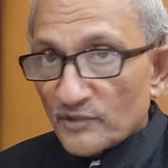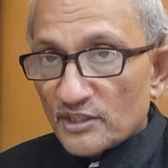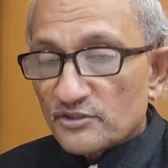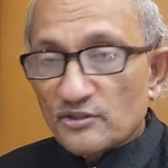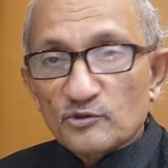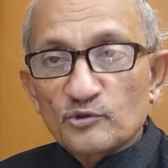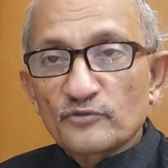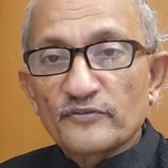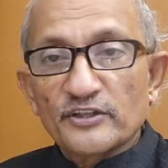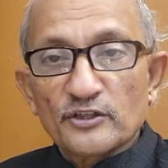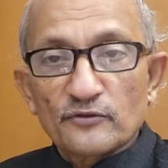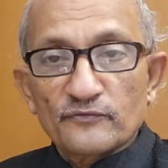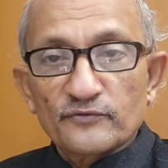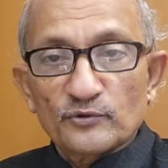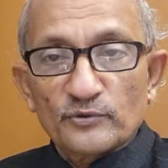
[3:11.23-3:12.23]
It's a good way
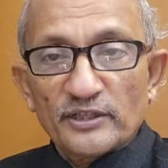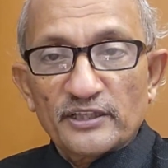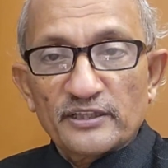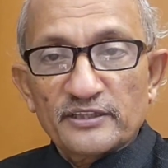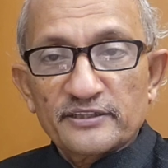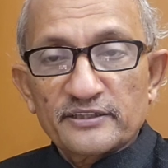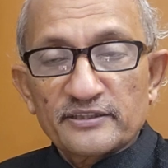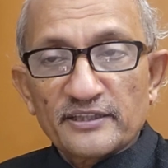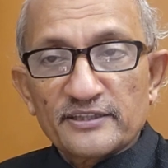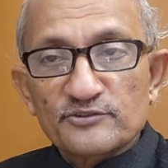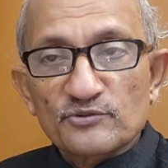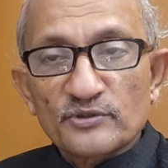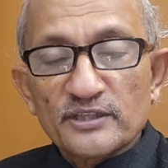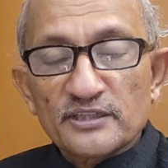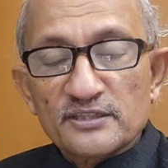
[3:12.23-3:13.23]
of looking at it, right?
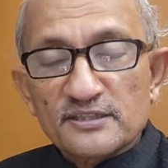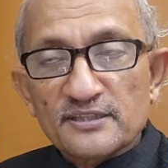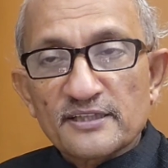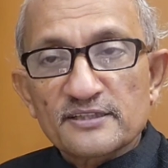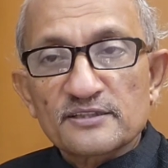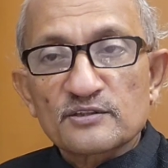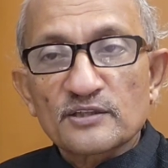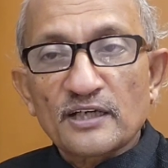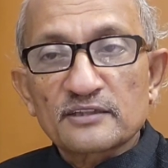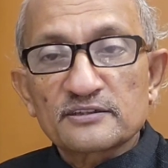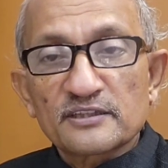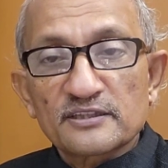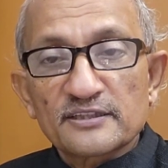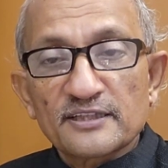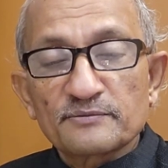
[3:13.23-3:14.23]
So he says,
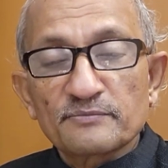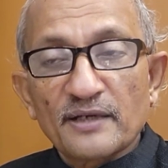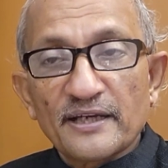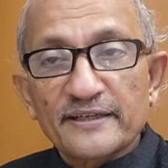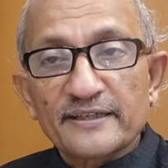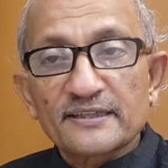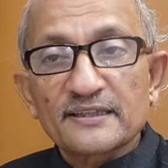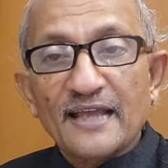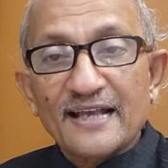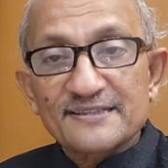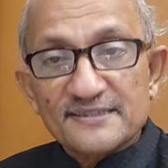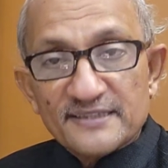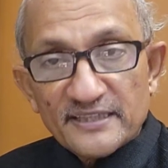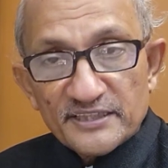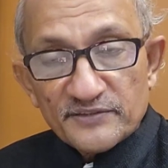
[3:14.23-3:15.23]
other than buying an
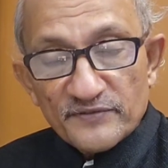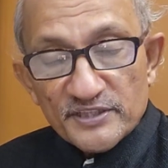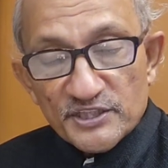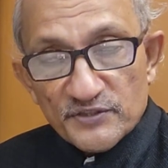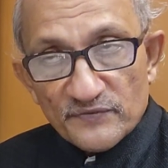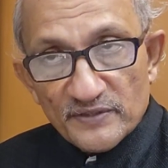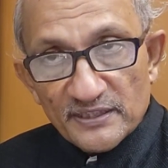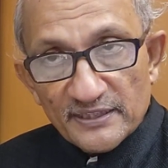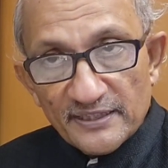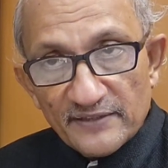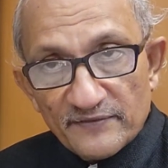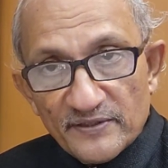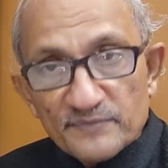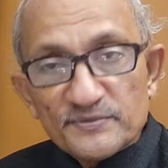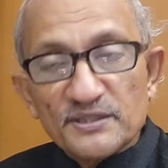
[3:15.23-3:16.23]
asset which will
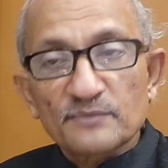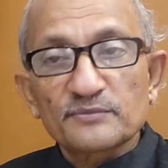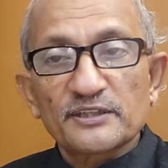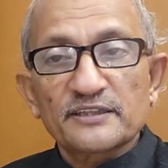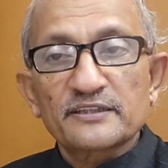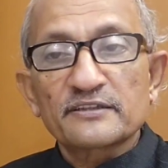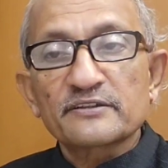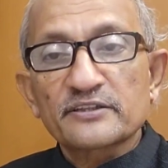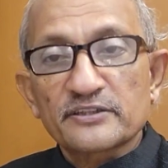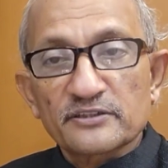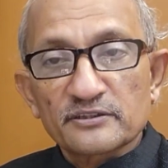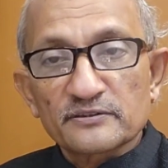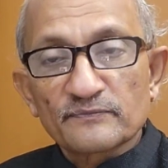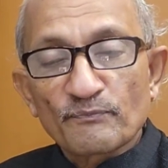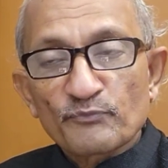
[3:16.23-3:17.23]
give him something in
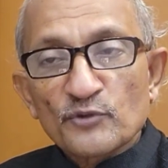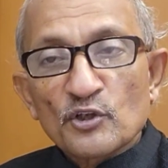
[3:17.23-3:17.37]
return.